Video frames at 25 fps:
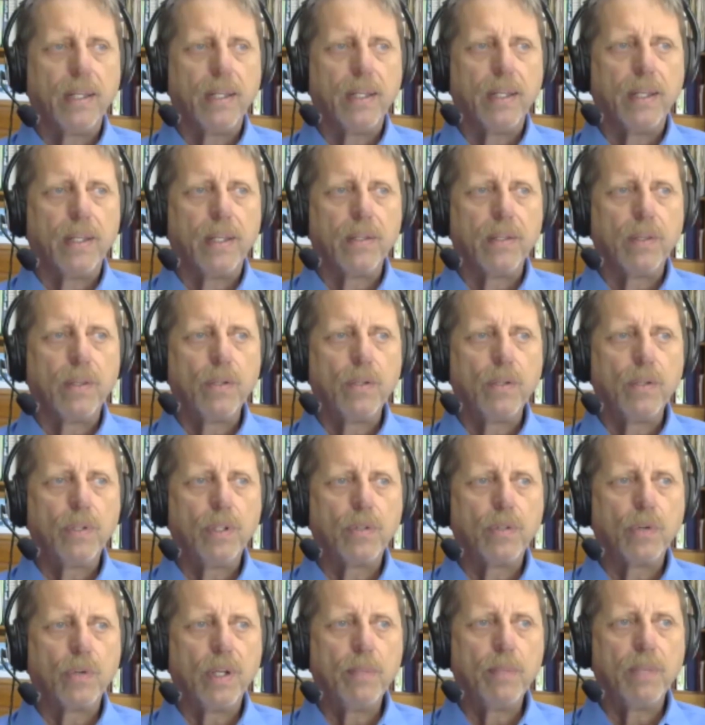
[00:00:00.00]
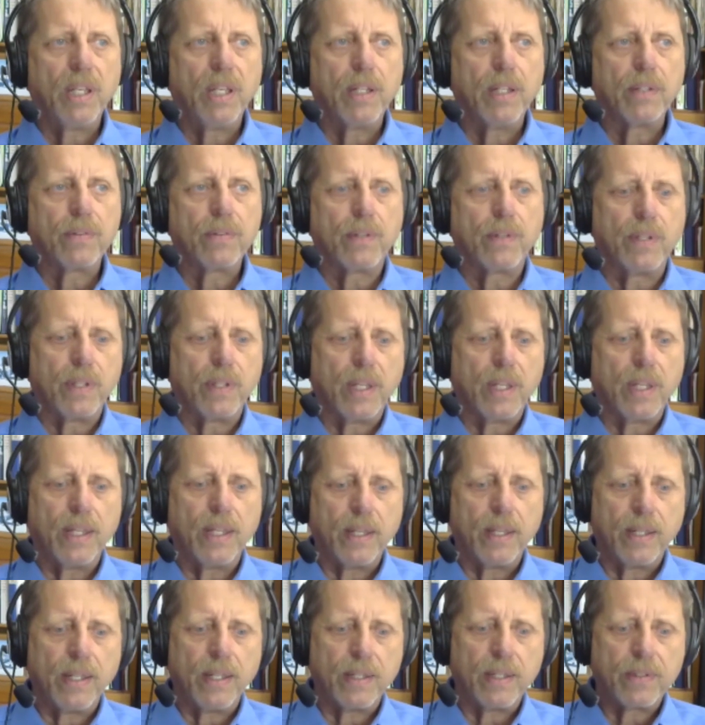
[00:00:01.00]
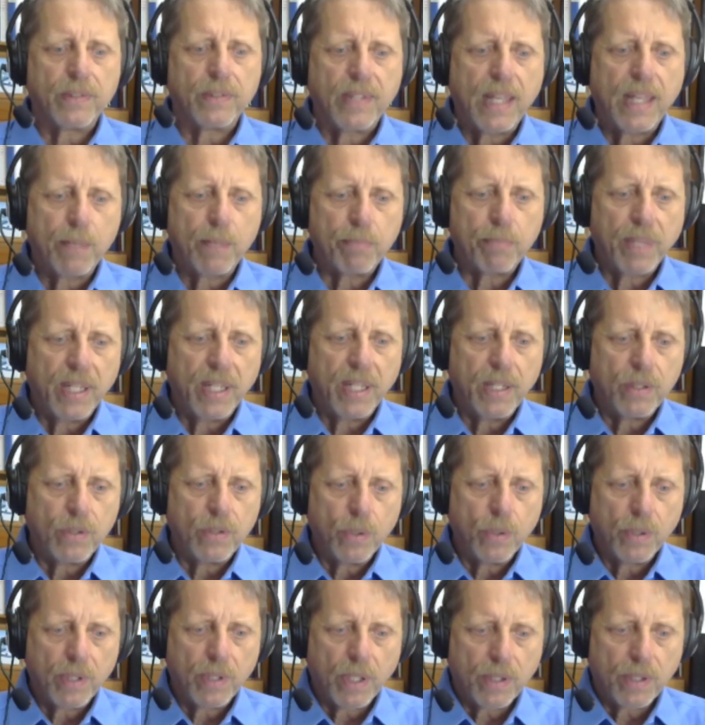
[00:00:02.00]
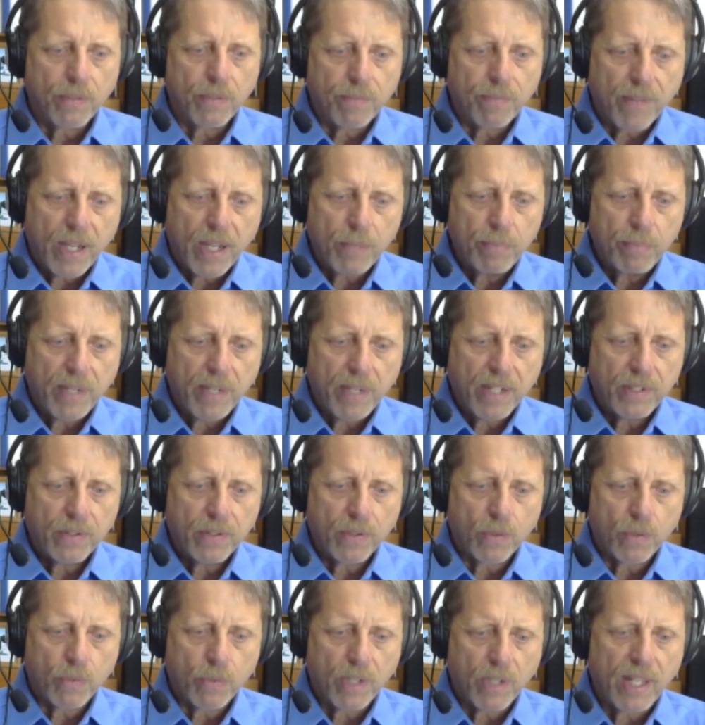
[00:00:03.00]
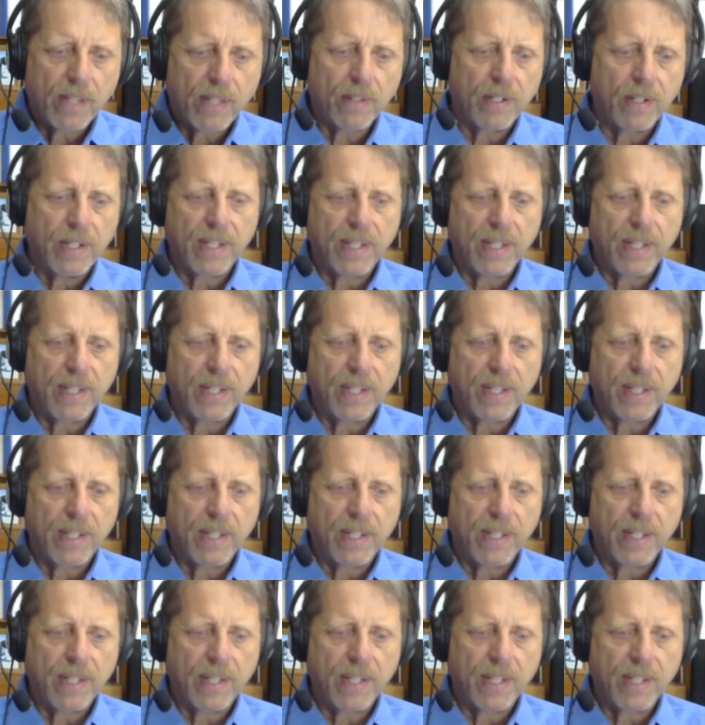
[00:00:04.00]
lucid dreaming is a step into another vibrational reality.